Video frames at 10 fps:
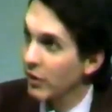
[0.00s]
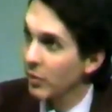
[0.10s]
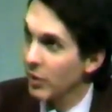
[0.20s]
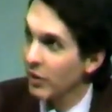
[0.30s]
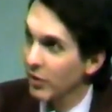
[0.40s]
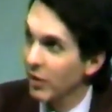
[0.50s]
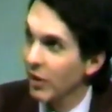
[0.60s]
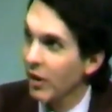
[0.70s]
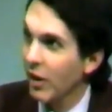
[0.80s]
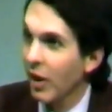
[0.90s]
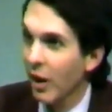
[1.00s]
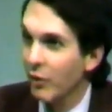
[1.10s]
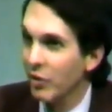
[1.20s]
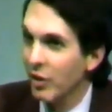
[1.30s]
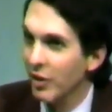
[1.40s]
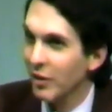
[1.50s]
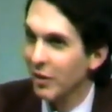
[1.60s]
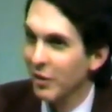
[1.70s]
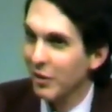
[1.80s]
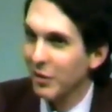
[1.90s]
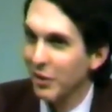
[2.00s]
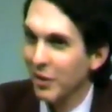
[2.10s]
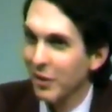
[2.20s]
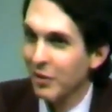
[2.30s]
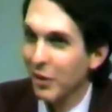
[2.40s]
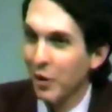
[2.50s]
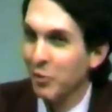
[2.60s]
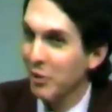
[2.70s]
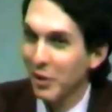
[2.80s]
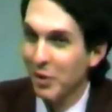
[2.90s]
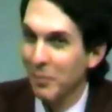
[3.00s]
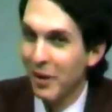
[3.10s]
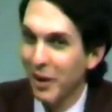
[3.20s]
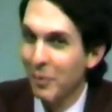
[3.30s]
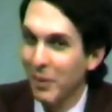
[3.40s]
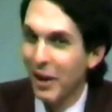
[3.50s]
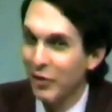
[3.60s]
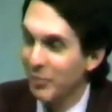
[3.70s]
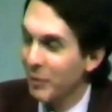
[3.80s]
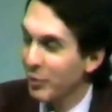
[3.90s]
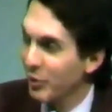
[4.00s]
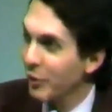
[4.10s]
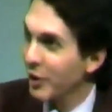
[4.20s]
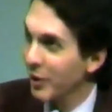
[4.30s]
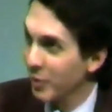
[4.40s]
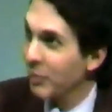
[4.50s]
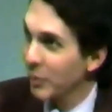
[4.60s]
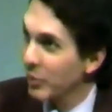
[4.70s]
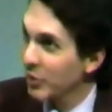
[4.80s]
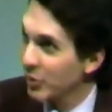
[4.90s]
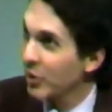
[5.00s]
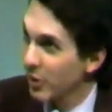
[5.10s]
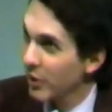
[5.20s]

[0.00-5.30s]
amazing. I've seen it. It's hard for me to imagine people doing it, but people do learn.